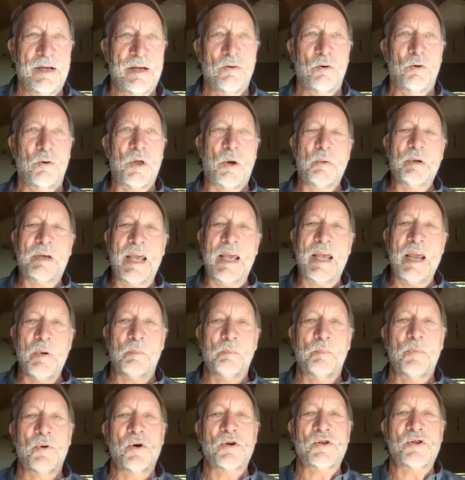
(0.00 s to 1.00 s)
Although we keep
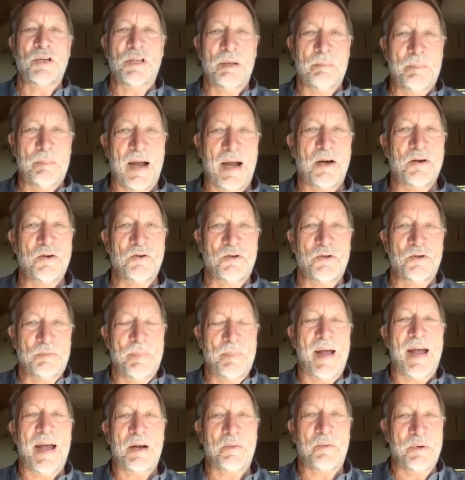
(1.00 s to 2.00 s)
on pushing the boundaries
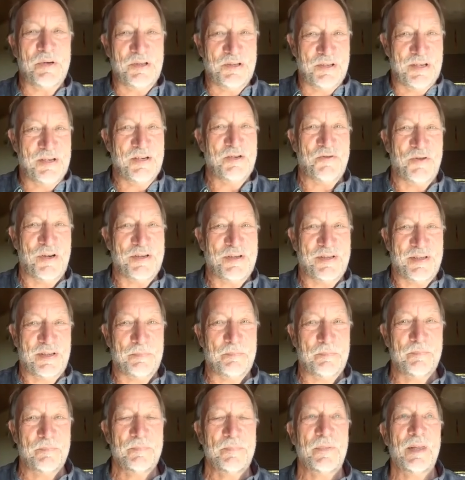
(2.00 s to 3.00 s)
back, which is
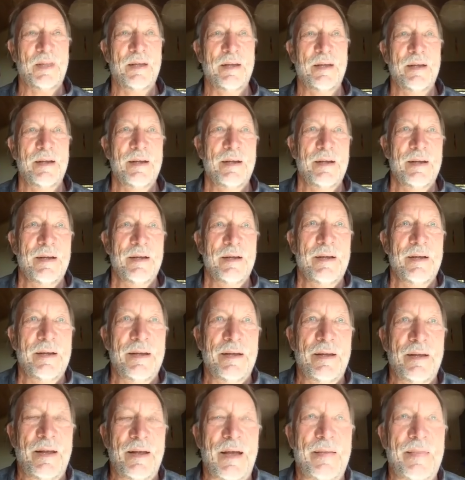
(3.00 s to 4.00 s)
interesting. Mm-hmm.
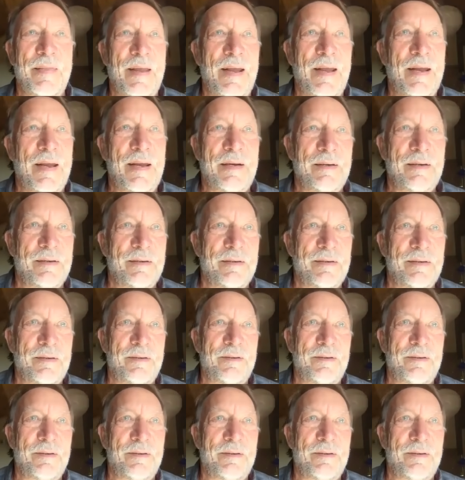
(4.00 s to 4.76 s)
And then,